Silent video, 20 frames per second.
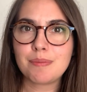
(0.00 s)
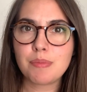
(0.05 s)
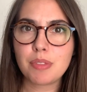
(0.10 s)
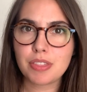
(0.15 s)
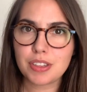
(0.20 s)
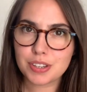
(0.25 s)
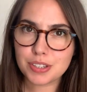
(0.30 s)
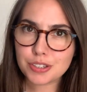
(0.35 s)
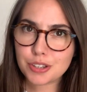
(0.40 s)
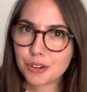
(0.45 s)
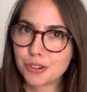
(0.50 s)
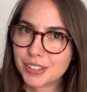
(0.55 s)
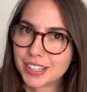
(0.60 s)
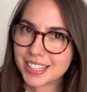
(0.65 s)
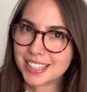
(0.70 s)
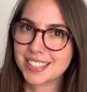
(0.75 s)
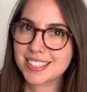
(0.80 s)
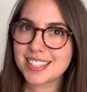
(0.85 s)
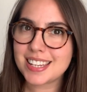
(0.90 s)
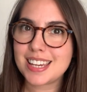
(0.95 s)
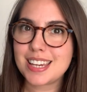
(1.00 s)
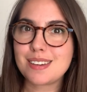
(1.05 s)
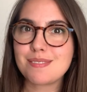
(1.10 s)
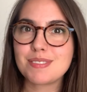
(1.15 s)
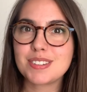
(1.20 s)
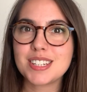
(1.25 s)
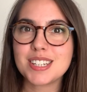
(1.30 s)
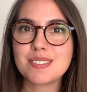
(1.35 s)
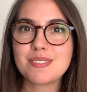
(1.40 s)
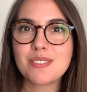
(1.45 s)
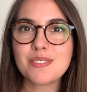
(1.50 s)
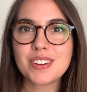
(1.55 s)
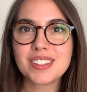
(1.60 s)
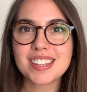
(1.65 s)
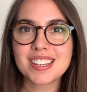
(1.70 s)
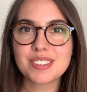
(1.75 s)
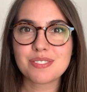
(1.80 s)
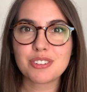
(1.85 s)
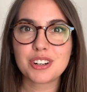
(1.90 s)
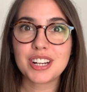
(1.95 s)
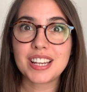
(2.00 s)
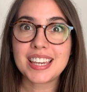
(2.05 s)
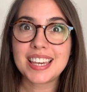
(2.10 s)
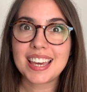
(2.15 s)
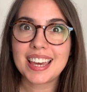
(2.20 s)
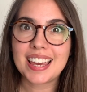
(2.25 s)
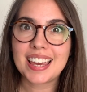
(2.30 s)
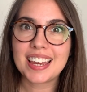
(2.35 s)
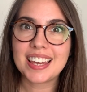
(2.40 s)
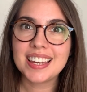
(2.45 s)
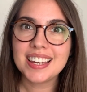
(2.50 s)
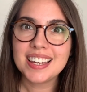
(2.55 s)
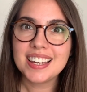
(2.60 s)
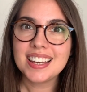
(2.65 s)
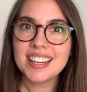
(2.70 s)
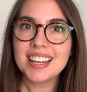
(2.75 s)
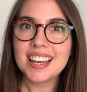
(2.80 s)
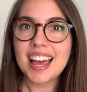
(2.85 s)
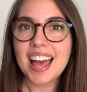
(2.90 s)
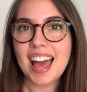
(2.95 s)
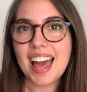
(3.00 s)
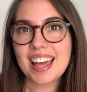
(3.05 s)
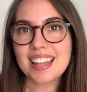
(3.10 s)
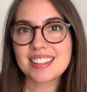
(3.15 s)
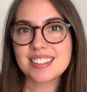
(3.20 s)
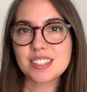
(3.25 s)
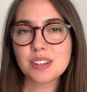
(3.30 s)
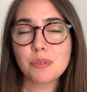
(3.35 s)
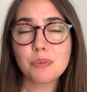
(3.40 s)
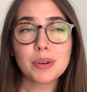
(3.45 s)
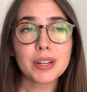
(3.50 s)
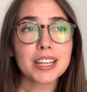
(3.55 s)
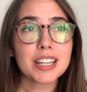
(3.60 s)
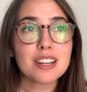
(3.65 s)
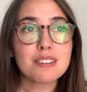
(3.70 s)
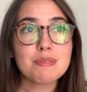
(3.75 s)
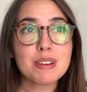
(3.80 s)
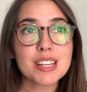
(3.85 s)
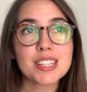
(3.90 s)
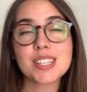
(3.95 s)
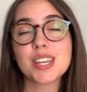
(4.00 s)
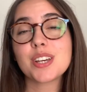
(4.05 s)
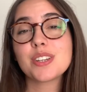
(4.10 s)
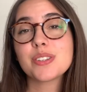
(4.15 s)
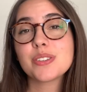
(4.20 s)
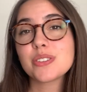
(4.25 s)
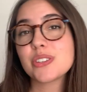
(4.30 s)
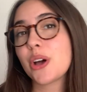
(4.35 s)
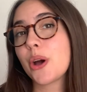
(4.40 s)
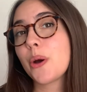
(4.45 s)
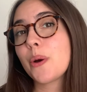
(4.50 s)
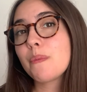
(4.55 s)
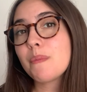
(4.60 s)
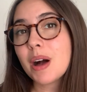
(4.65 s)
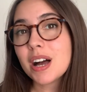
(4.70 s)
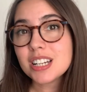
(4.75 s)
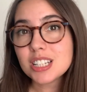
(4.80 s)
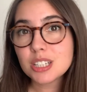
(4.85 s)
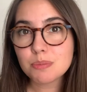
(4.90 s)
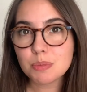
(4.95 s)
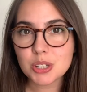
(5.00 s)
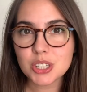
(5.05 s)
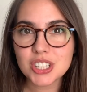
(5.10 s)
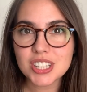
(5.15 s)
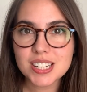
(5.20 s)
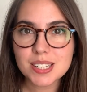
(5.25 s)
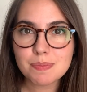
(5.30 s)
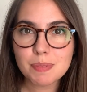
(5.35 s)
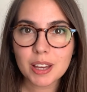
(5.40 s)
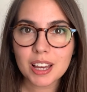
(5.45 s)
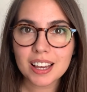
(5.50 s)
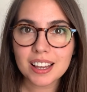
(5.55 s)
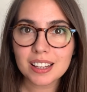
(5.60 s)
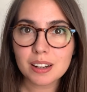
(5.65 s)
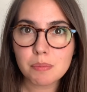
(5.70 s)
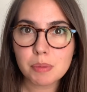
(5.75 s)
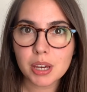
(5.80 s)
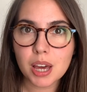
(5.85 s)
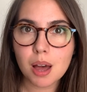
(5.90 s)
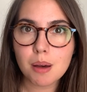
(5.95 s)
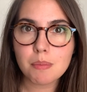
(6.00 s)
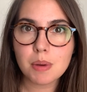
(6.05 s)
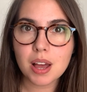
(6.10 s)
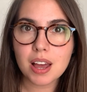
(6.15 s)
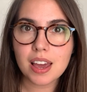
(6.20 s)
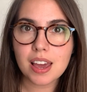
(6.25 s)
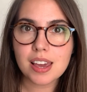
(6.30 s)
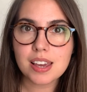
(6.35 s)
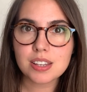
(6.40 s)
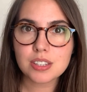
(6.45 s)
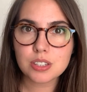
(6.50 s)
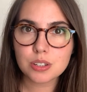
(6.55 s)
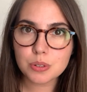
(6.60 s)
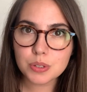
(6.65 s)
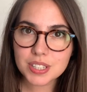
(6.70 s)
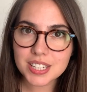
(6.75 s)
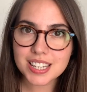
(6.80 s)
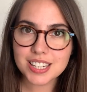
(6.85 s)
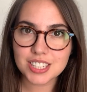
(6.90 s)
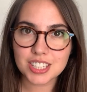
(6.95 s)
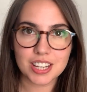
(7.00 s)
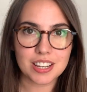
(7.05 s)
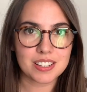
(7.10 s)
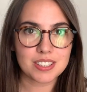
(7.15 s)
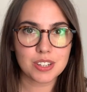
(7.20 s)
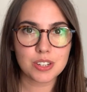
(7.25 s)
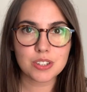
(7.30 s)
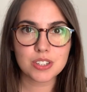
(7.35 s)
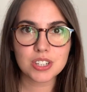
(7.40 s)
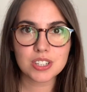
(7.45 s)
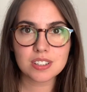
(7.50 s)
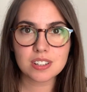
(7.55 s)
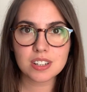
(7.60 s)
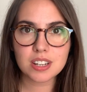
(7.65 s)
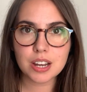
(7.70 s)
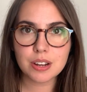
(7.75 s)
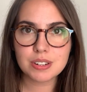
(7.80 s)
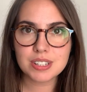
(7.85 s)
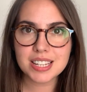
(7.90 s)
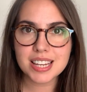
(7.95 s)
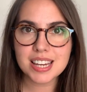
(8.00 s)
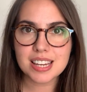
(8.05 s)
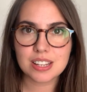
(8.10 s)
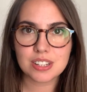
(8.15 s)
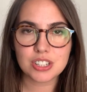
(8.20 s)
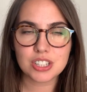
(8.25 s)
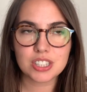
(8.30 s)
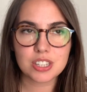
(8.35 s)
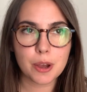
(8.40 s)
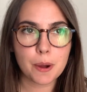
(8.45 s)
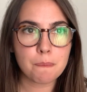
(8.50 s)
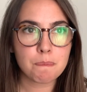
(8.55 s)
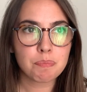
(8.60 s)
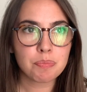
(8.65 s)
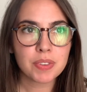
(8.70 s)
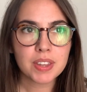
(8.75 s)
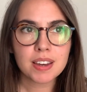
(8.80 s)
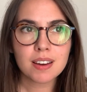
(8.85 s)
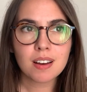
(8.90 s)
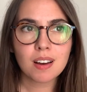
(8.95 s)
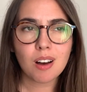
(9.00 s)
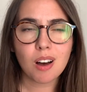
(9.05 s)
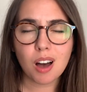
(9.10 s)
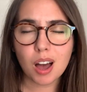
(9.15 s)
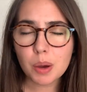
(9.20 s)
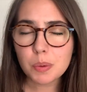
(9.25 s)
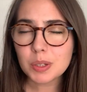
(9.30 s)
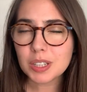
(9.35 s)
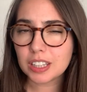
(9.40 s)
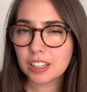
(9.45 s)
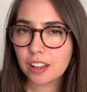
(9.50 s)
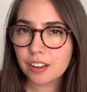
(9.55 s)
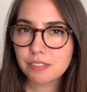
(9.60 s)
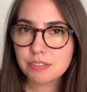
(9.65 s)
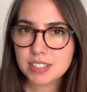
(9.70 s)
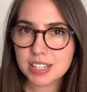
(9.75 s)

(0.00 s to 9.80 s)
the Soul Kids team. She's been with us for a year and we're going to miss her so much, but she's going to become a school teacher, so she's going to go and teach. So I would love